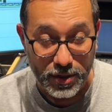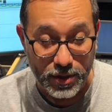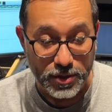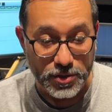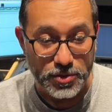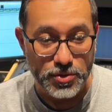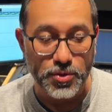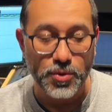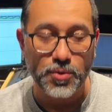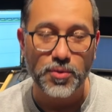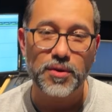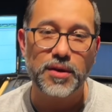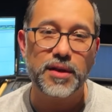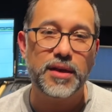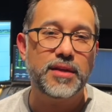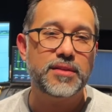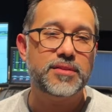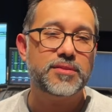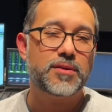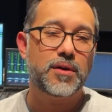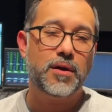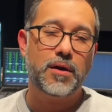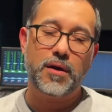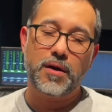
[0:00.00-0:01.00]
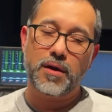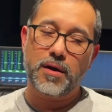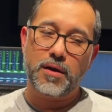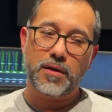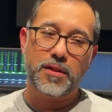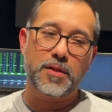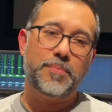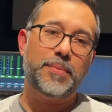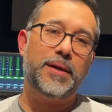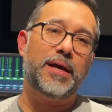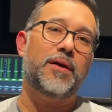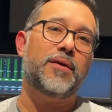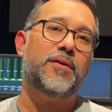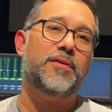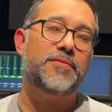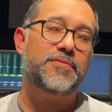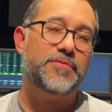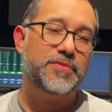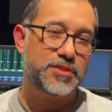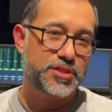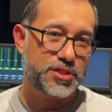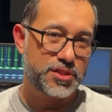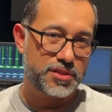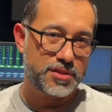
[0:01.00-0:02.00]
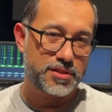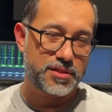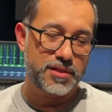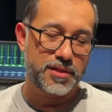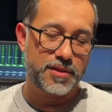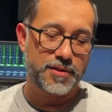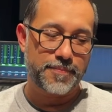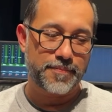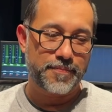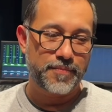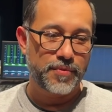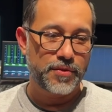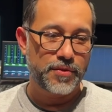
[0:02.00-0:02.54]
So it's all about efficiency.